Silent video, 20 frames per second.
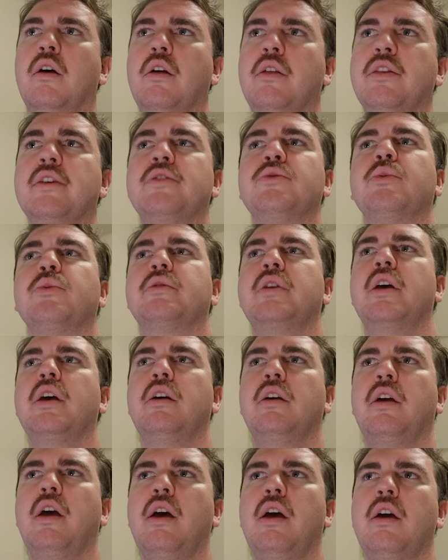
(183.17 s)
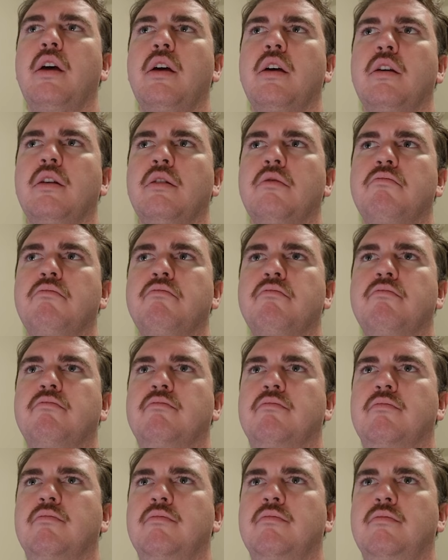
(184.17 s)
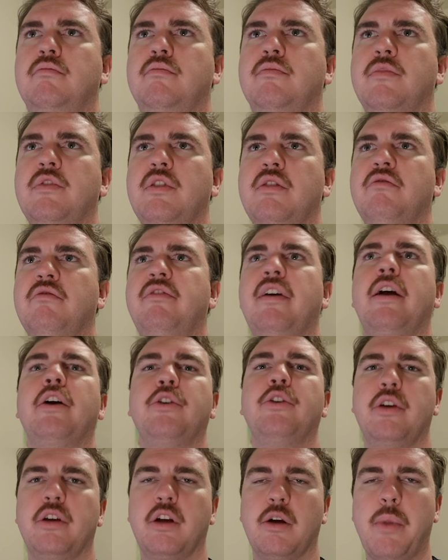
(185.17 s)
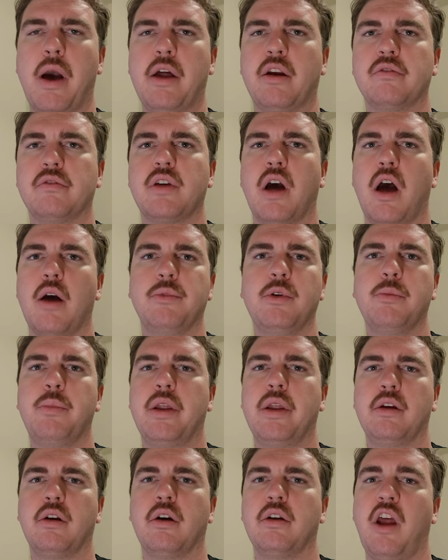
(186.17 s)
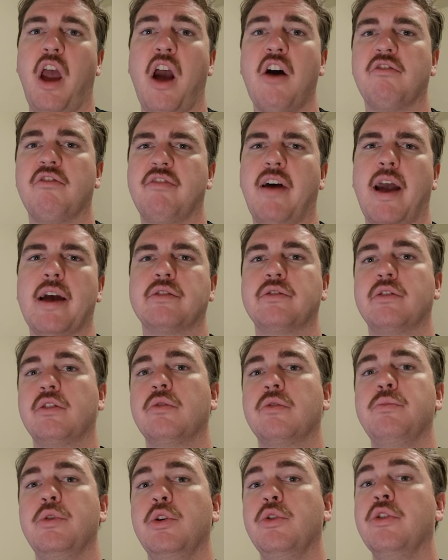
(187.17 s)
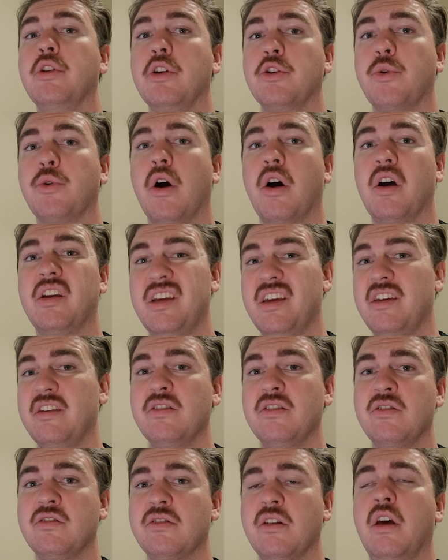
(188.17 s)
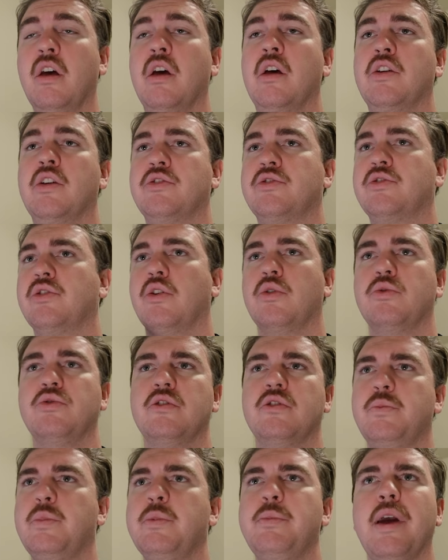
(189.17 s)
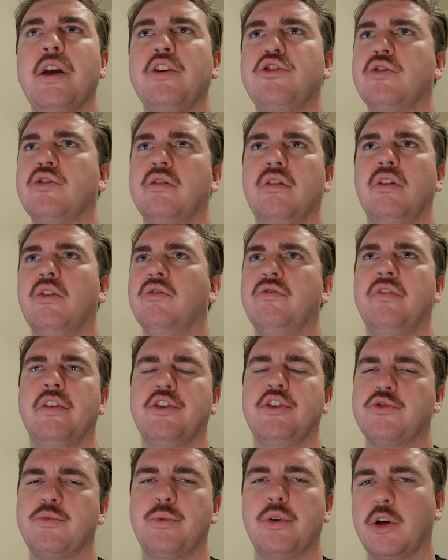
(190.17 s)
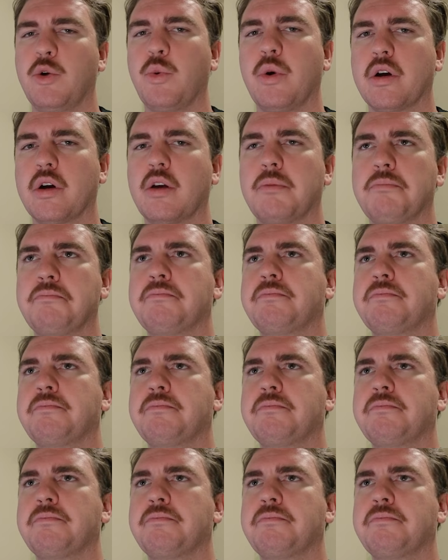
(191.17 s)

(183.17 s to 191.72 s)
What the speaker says: This will take a varying amount of time depending on how fast the computer you're on is. So just be patient, it'll finish pretty quick.